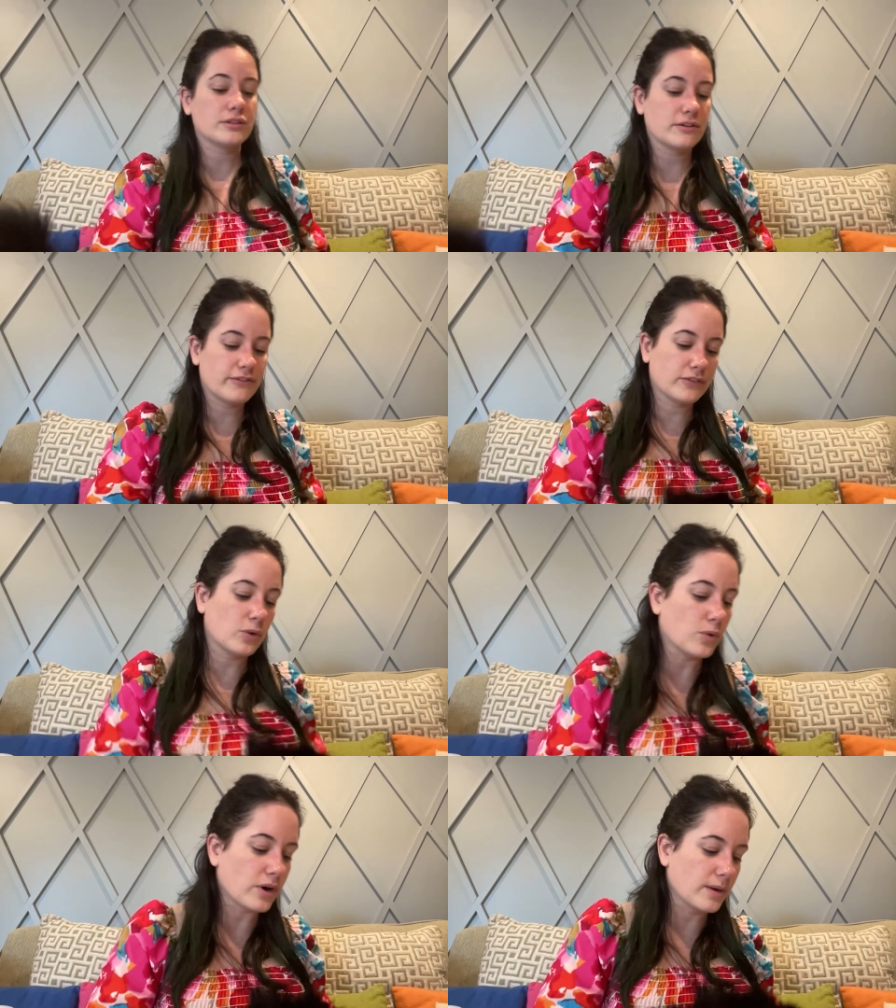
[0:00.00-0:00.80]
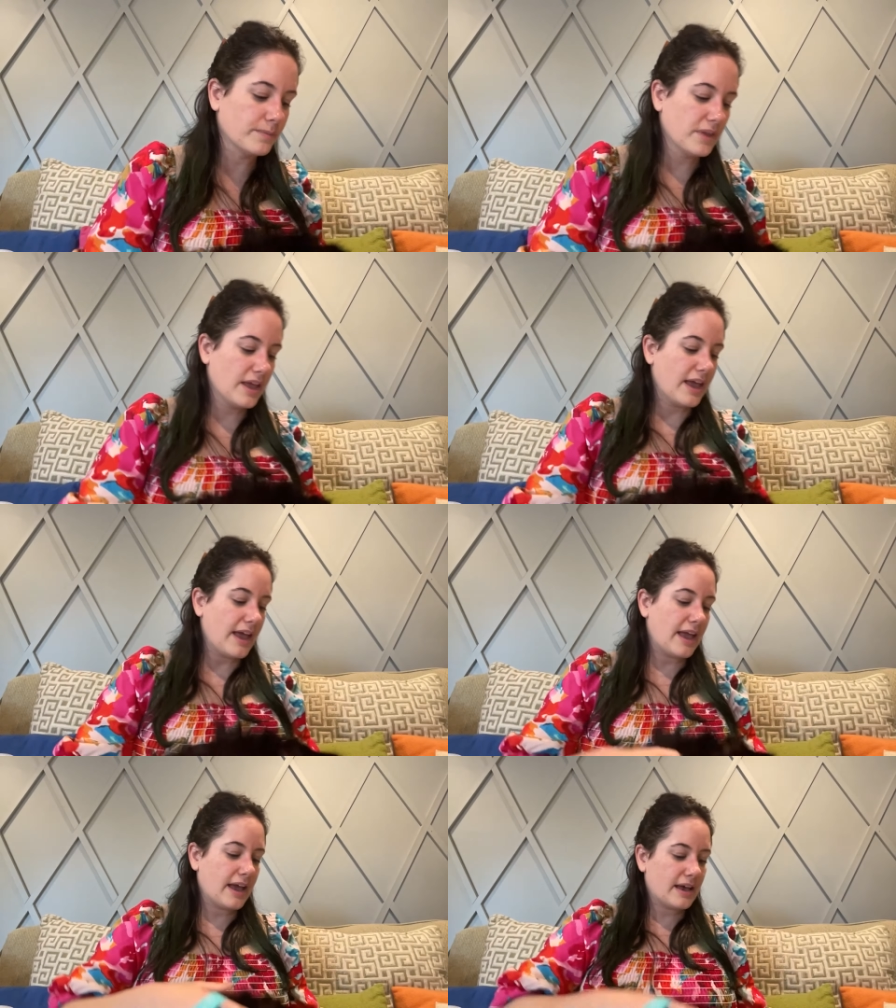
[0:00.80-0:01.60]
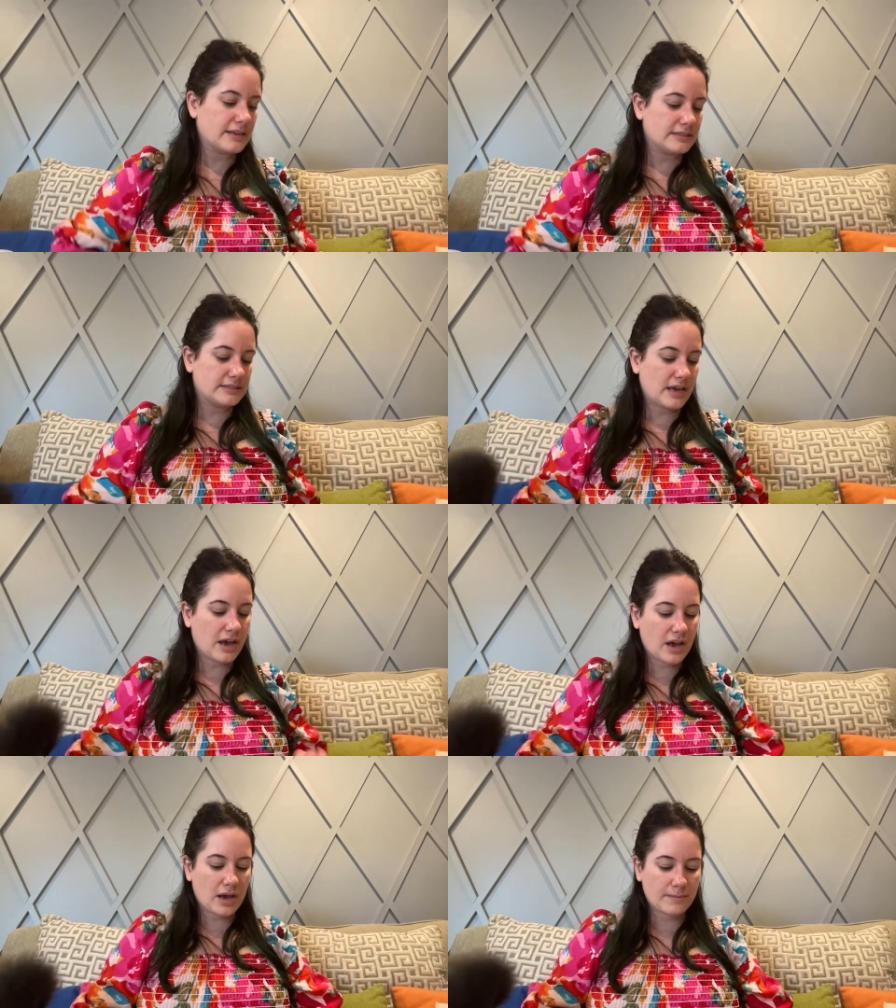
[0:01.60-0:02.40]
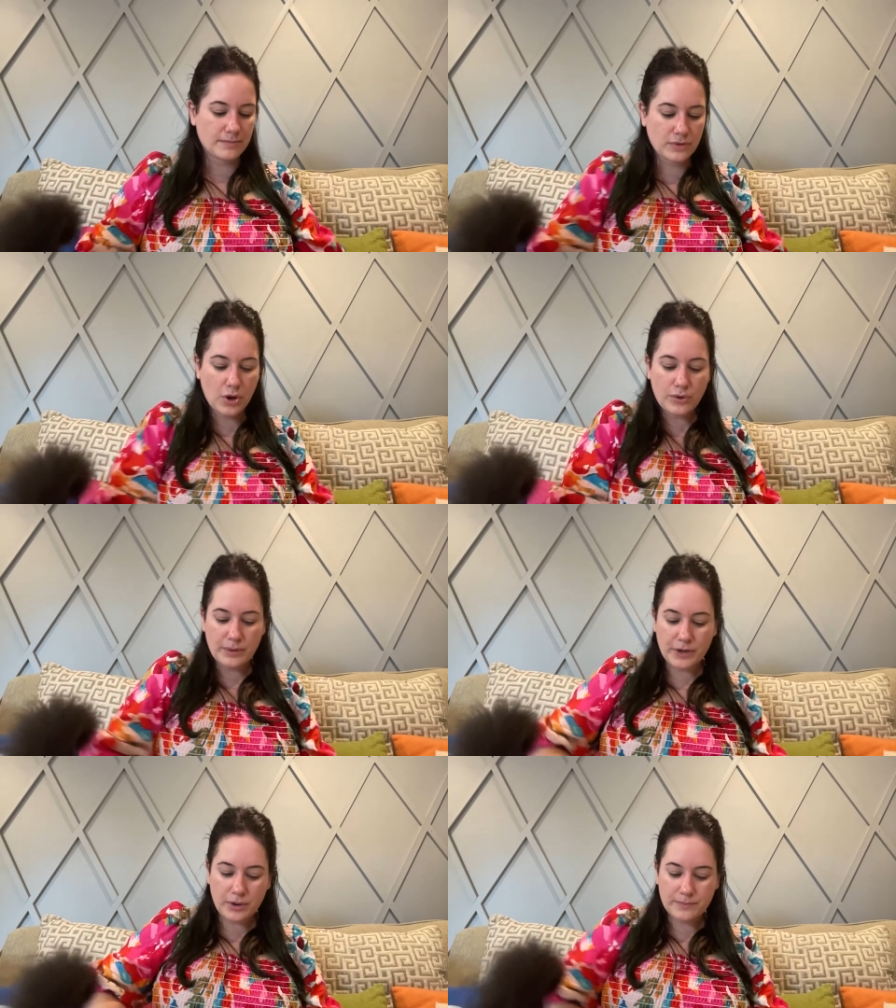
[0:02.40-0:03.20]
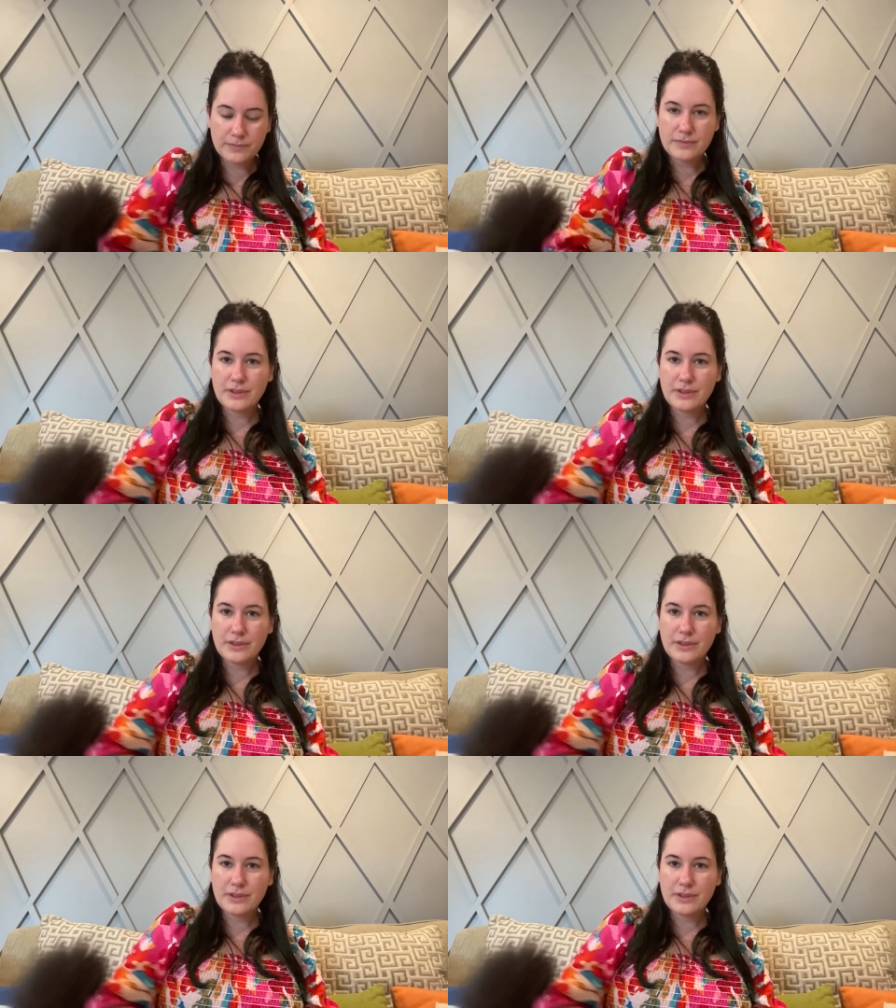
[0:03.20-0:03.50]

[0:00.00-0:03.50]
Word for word: on the floor and, um, oh, here we go.